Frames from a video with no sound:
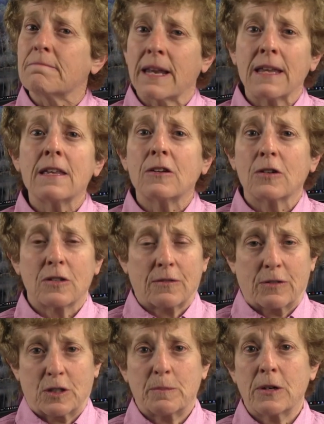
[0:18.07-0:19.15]
many years
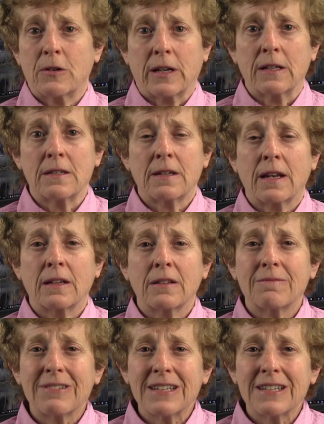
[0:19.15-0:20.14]
of experience and